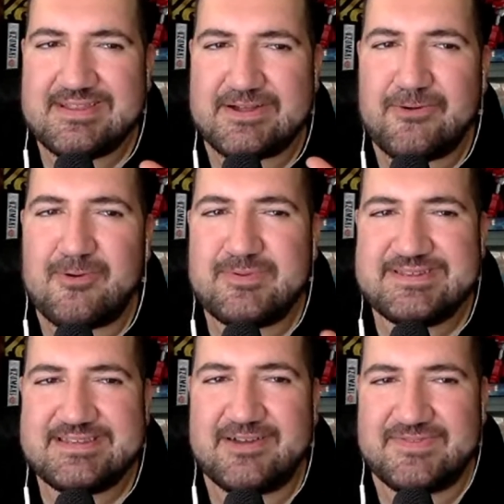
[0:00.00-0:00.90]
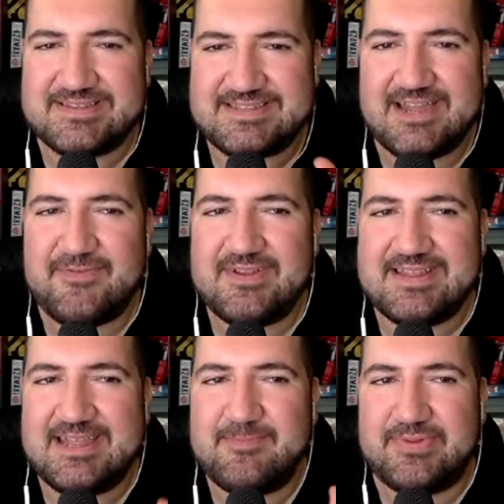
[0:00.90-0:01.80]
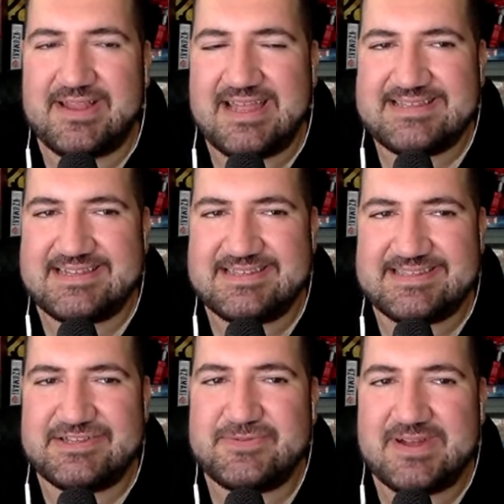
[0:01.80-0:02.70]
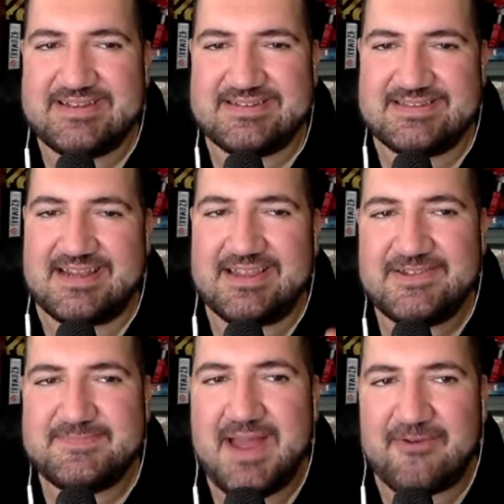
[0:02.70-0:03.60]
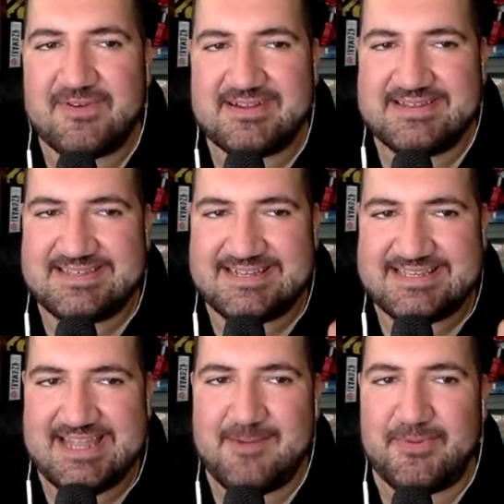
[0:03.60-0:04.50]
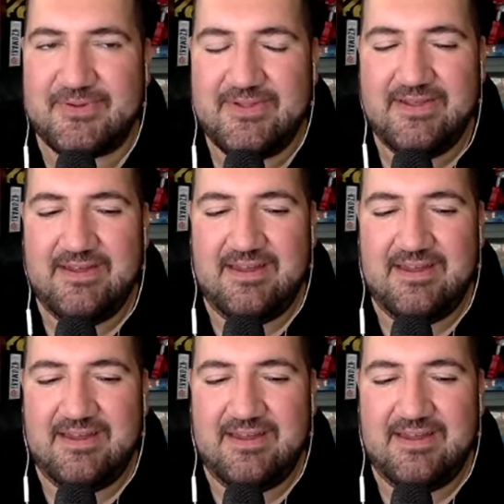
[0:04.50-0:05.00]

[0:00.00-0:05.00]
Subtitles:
So the corporate stuff is definitely in place in situations, and I'll use Matt Riddle as an example.